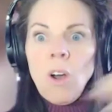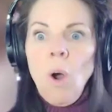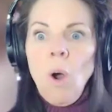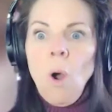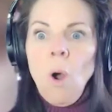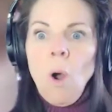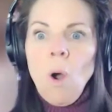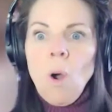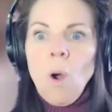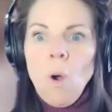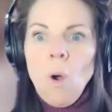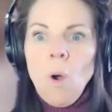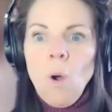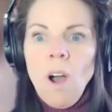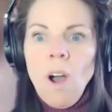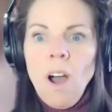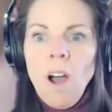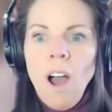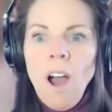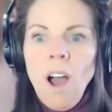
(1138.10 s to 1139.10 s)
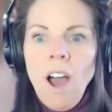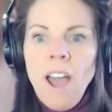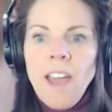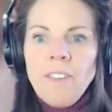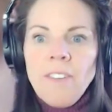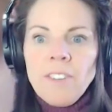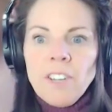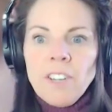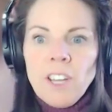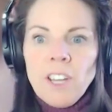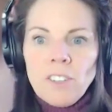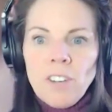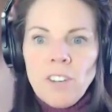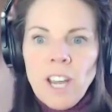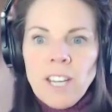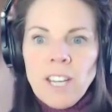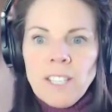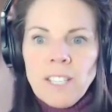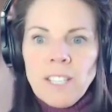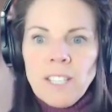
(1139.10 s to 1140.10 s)
Oh, I have another
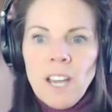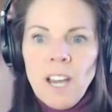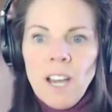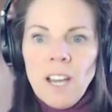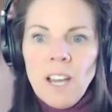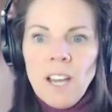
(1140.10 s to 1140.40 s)
idea.